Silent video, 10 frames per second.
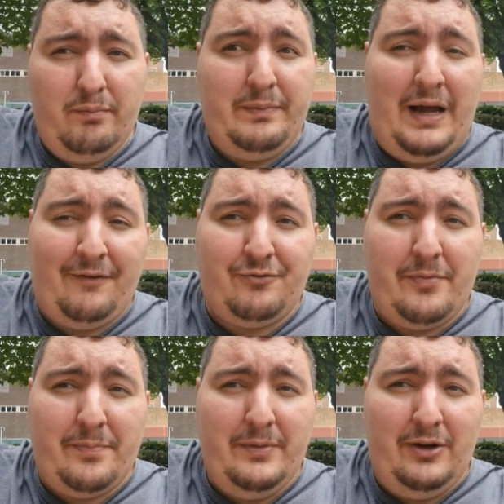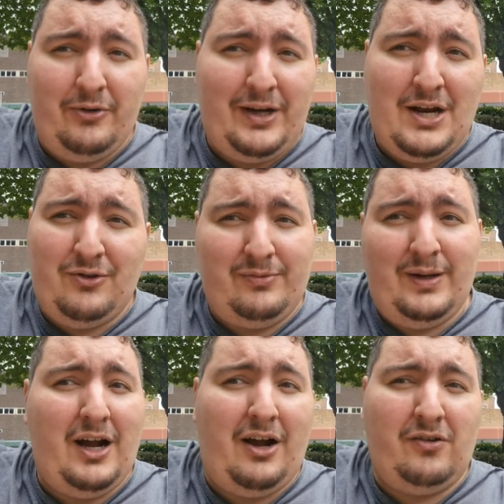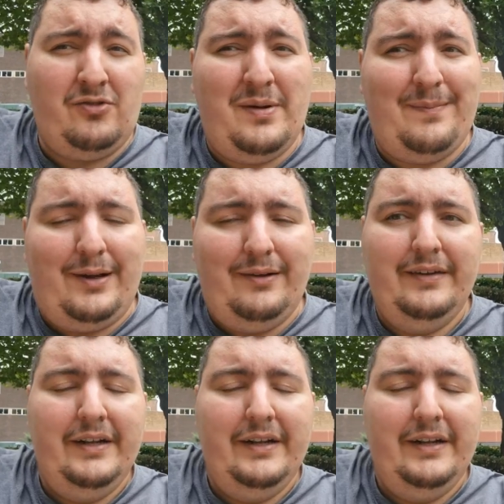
after a lockdown or something, I can't remember.